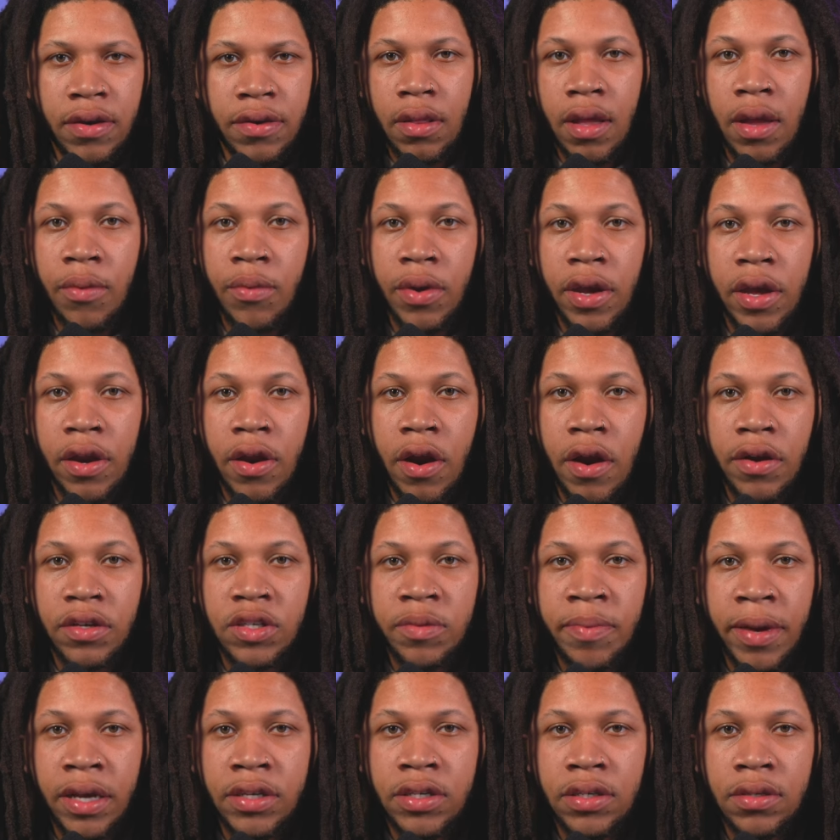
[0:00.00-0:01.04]
Then we get our
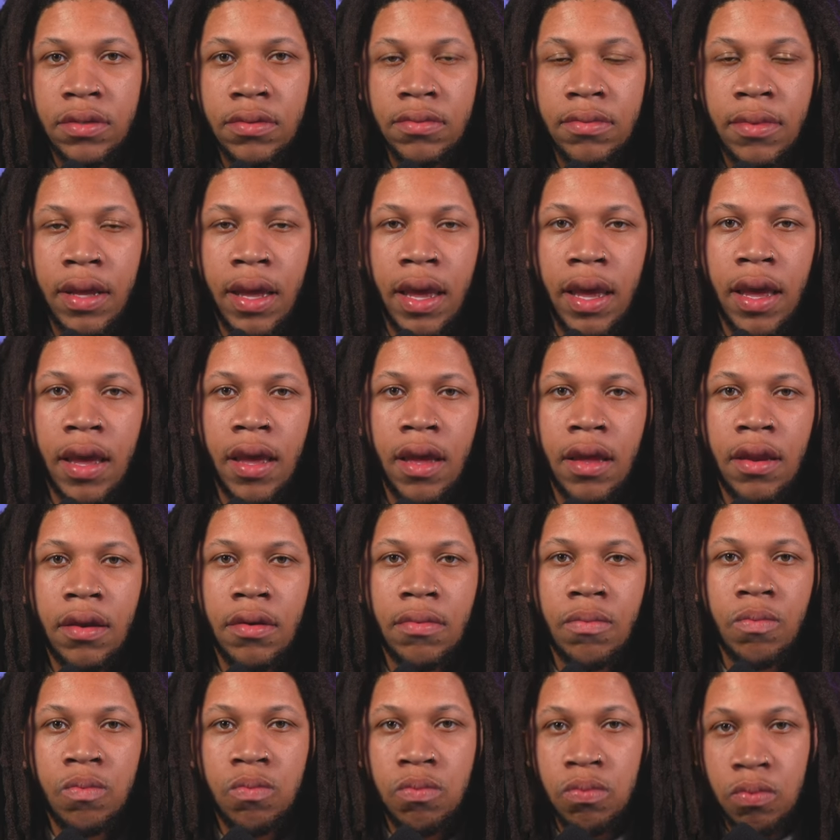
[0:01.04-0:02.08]
inspection
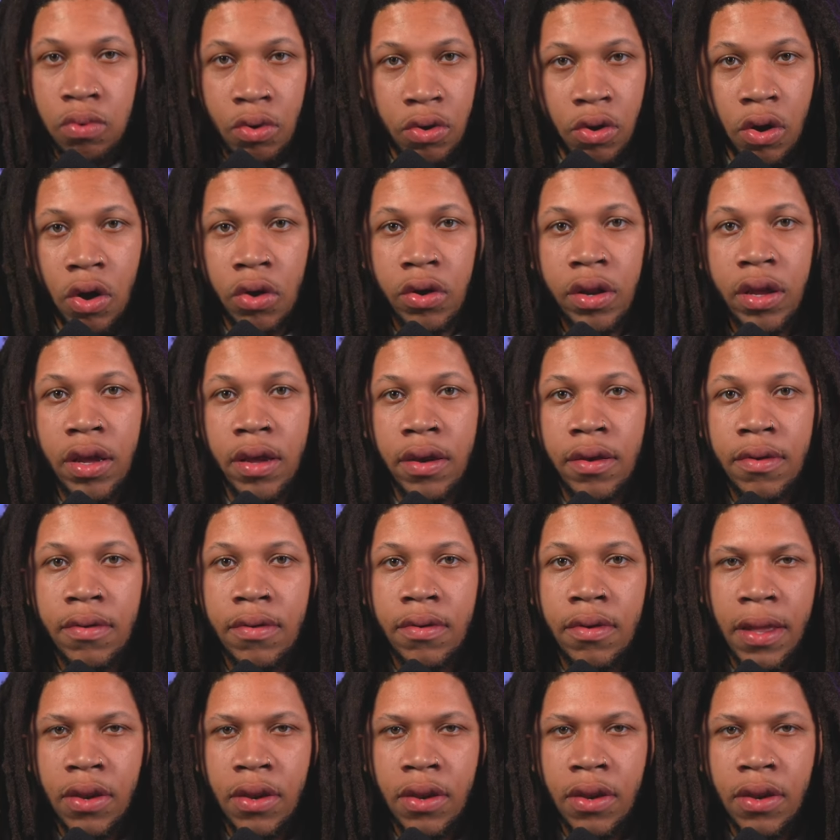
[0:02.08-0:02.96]
and we're all done.